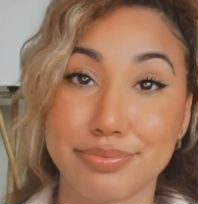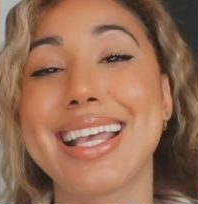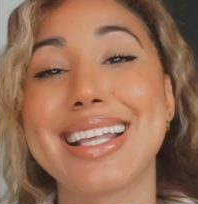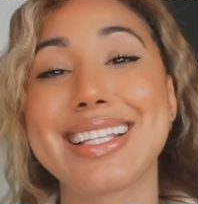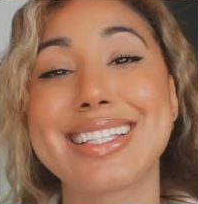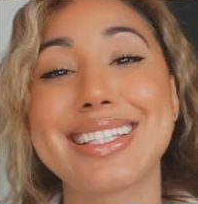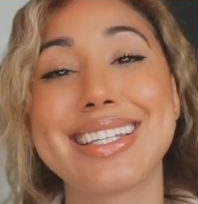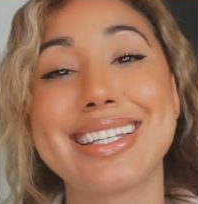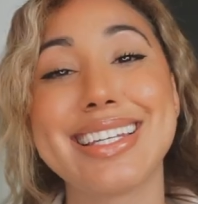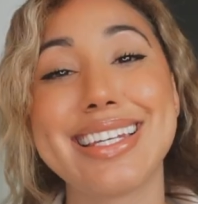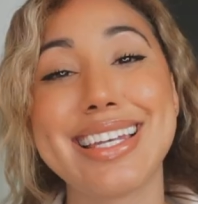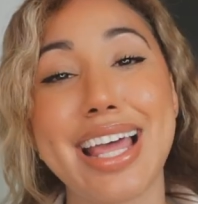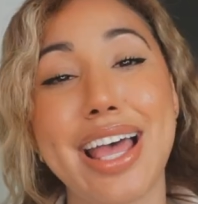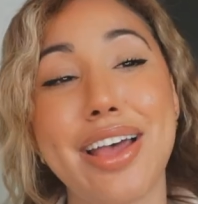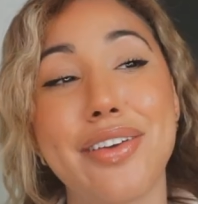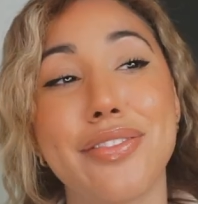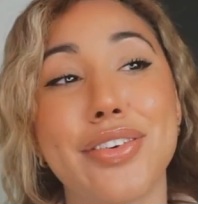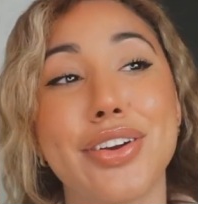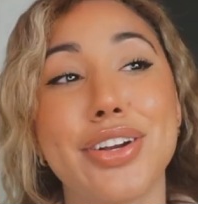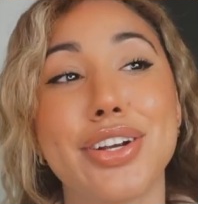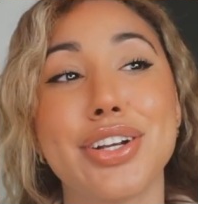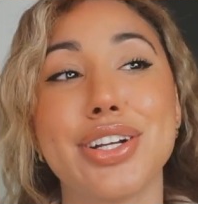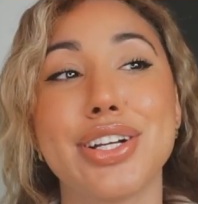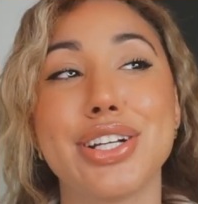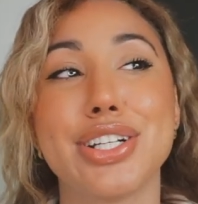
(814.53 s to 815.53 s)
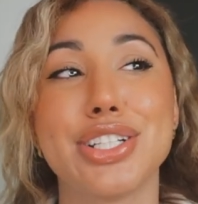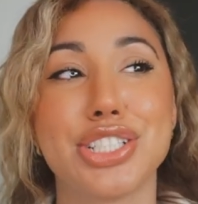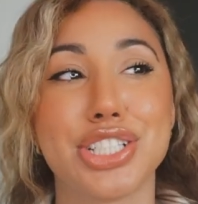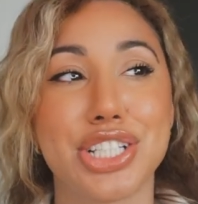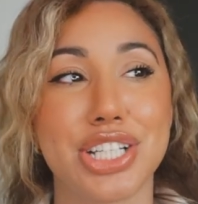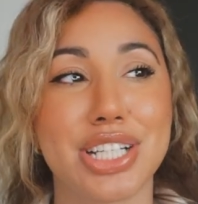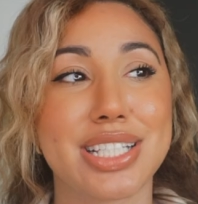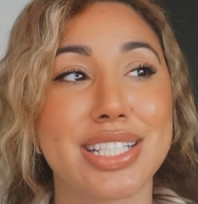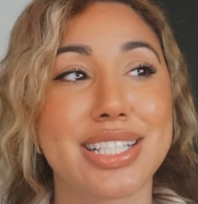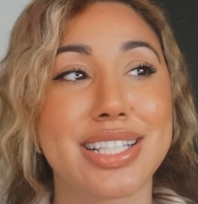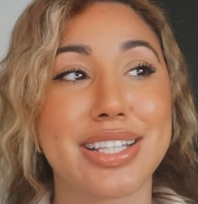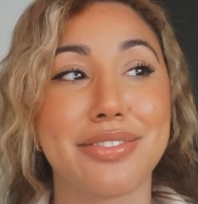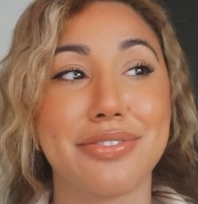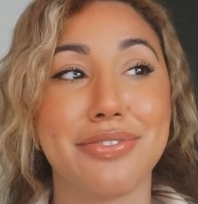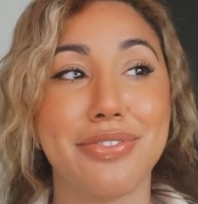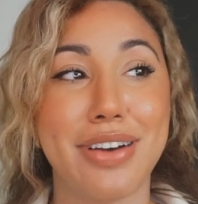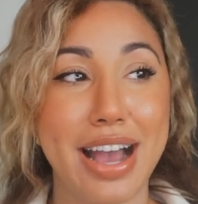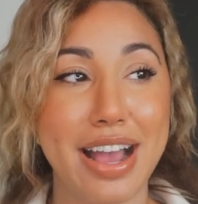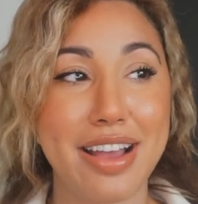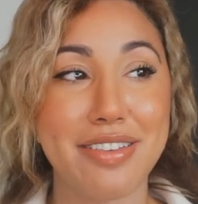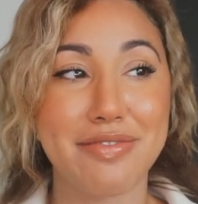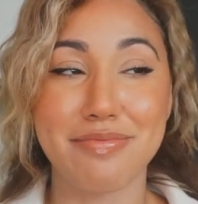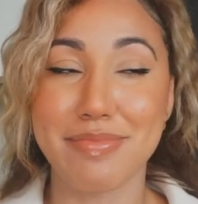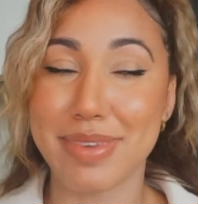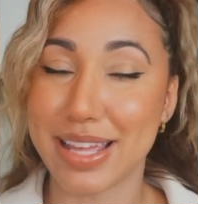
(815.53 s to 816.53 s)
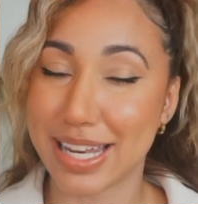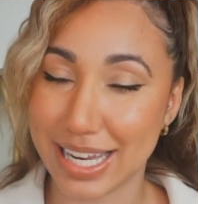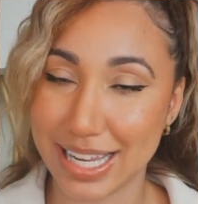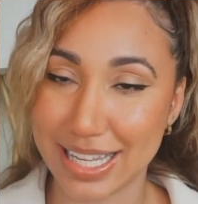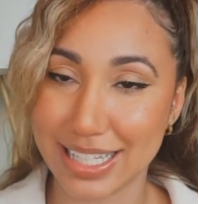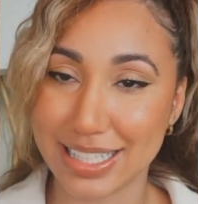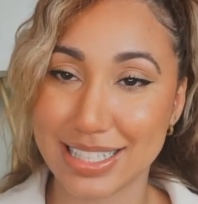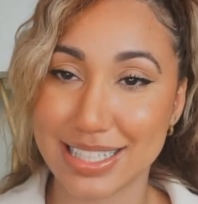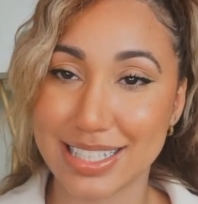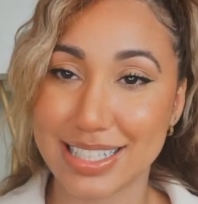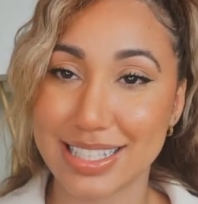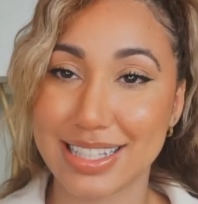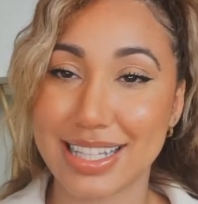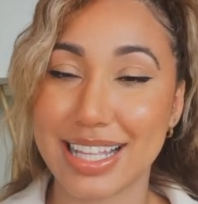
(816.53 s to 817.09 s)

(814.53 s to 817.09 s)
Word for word: It's never just the 5 minutes.